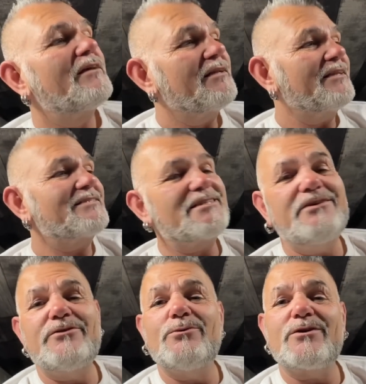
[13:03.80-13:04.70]
let's
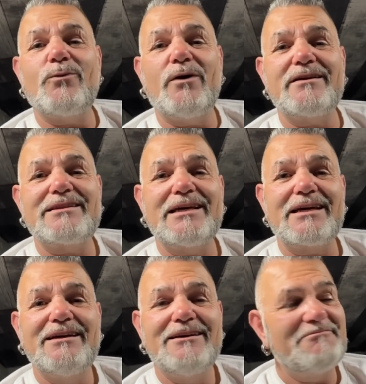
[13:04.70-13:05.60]
leave you with one thing.
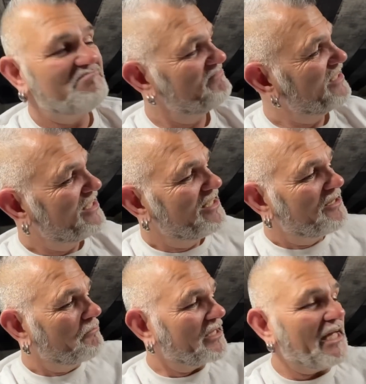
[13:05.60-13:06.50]

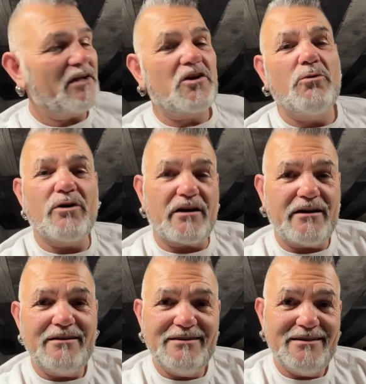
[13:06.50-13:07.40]
Mechanical work,
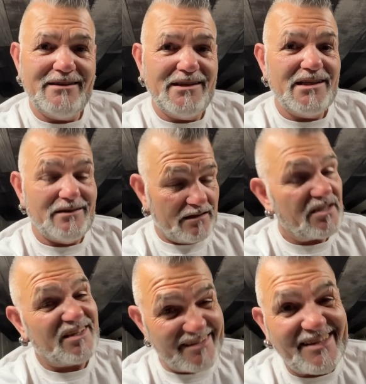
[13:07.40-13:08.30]

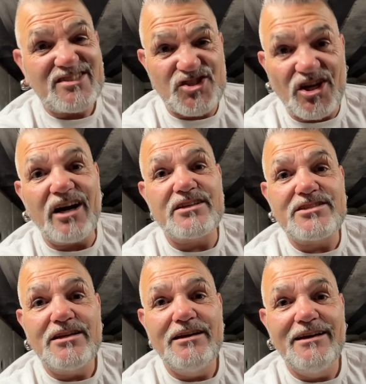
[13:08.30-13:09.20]
it
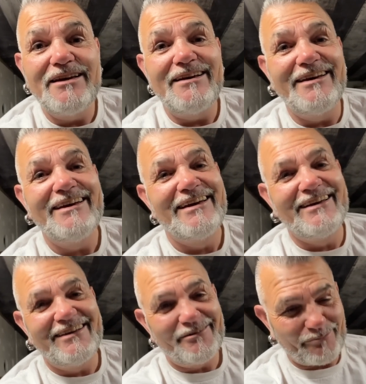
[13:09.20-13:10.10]
sucks.
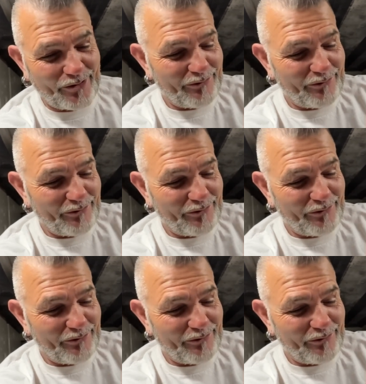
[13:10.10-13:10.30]
Bro